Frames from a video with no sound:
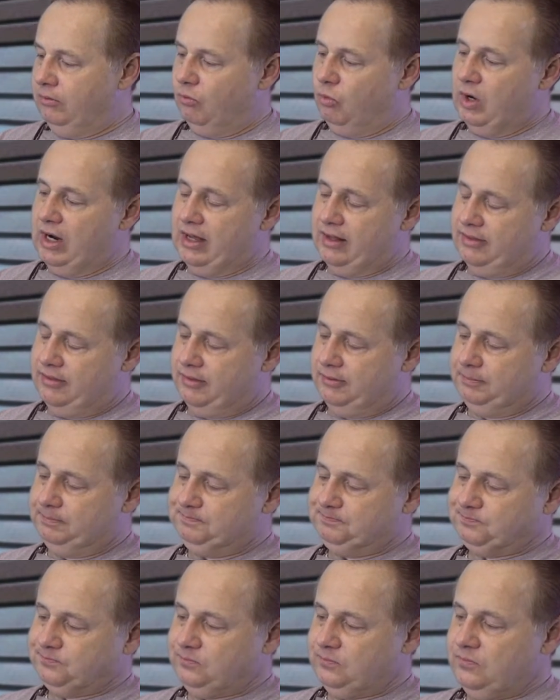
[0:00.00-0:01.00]
with
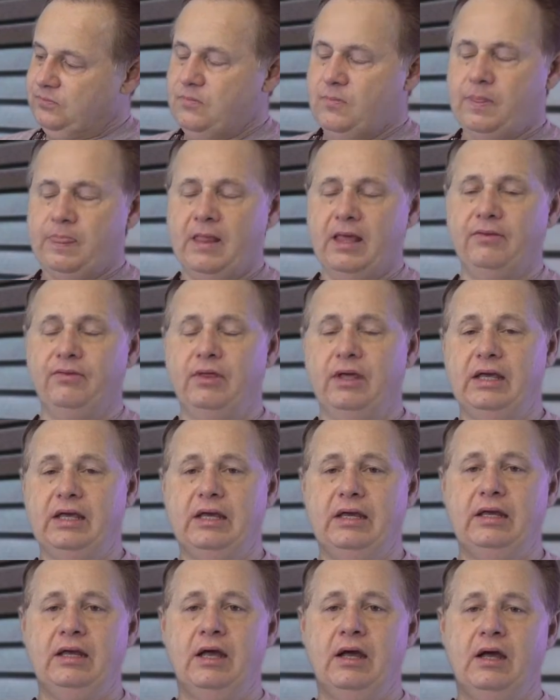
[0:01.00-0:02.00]

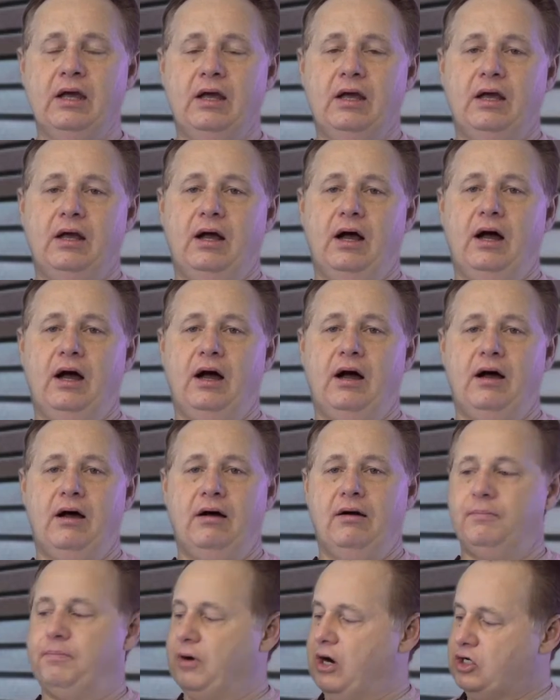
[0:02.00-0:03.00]
the
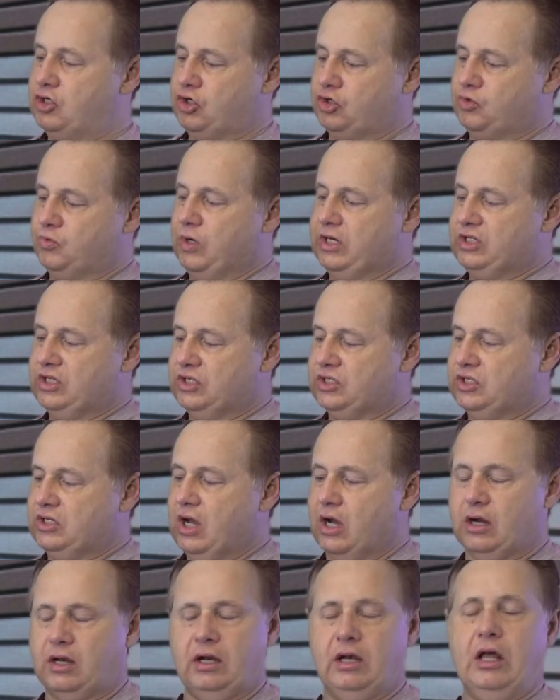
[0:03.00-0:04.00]
pressure switch is
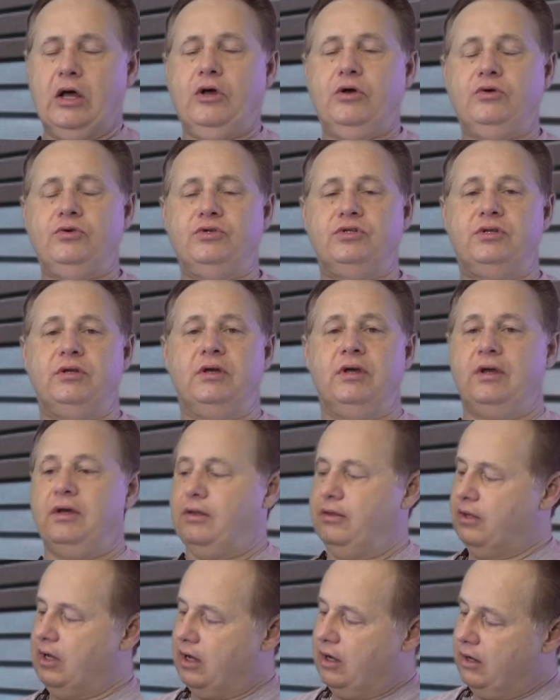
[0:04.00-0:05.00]
stuck closed,
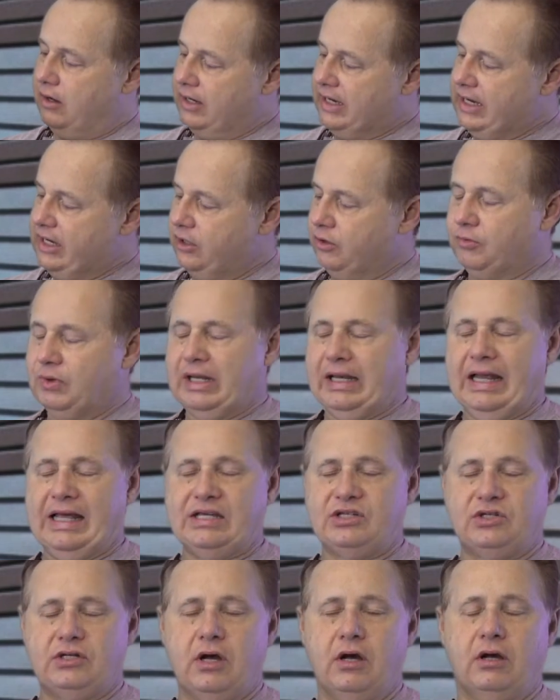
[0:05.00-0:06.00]
heater relay
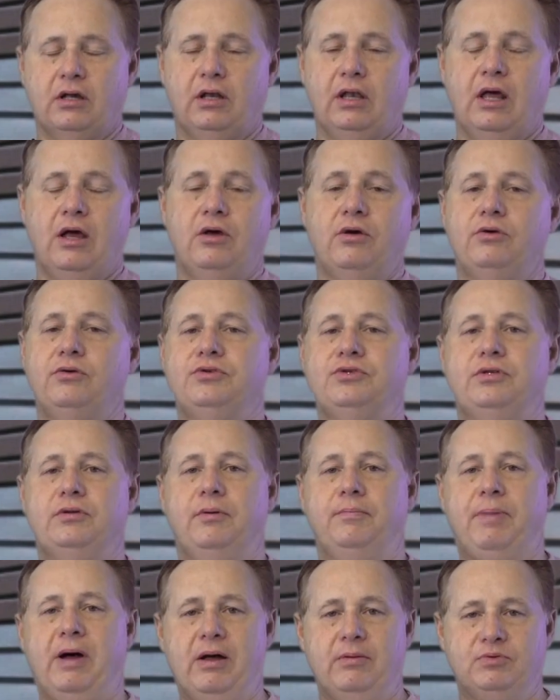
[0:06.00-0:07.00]
stuck closed,
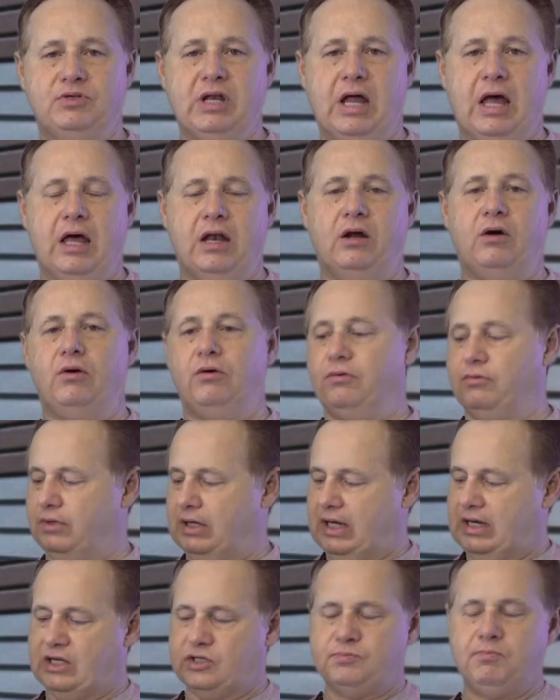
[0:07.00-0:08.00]
the pump's not on,
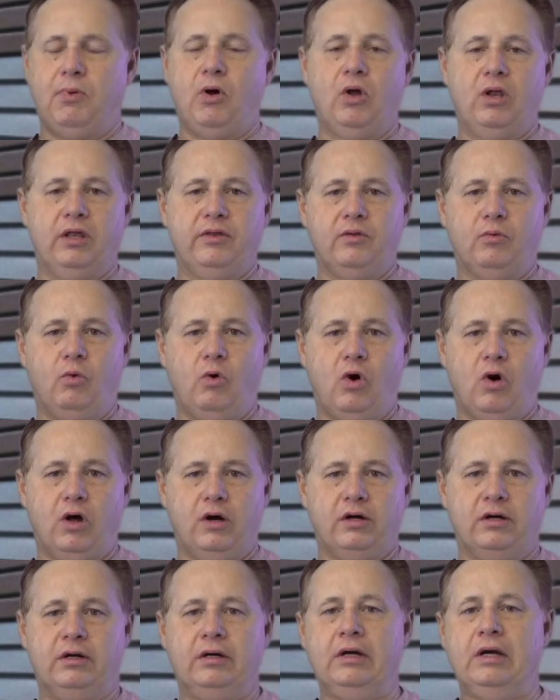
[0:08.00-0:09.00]
and it's boiling the
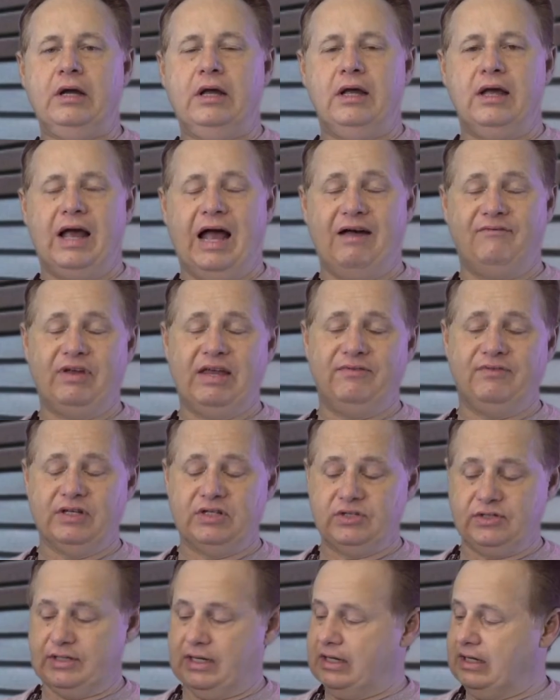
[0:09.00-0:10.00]
water. I've
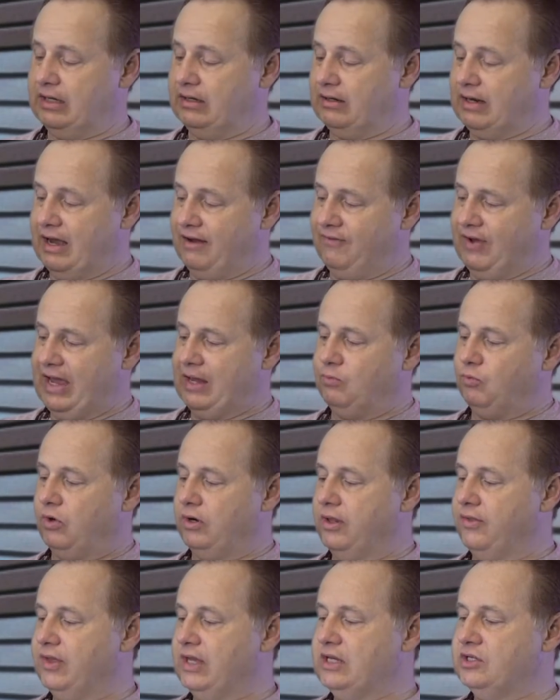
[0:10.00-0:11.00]
had
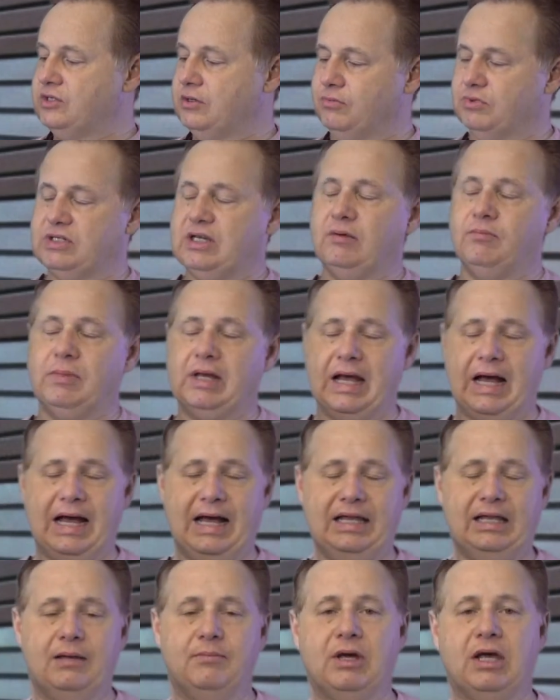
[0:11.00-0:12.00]
one of these that was giving me a
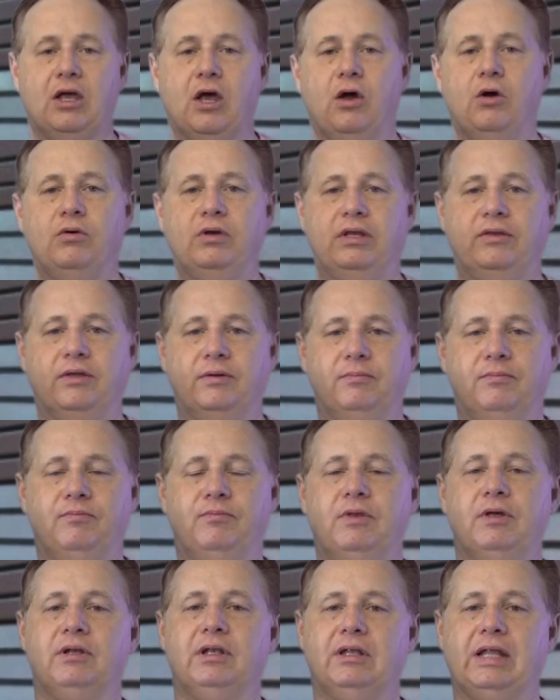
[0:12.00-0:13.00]
high limit code, and
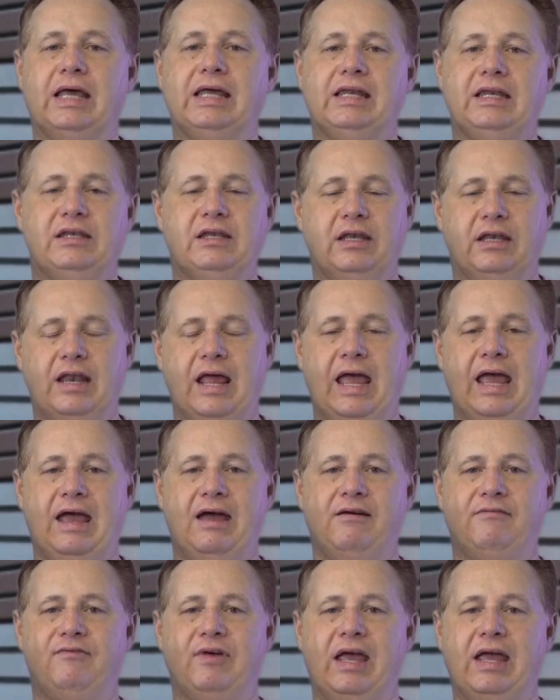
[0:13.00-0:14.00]
the lady didn't
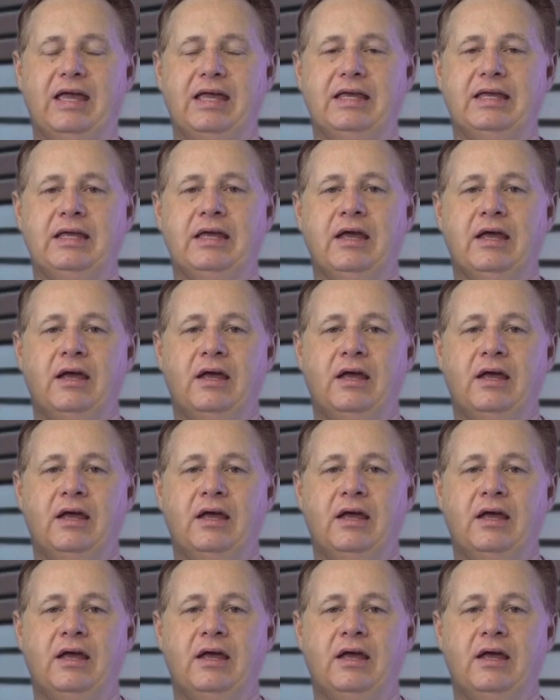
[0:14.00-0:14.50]
have a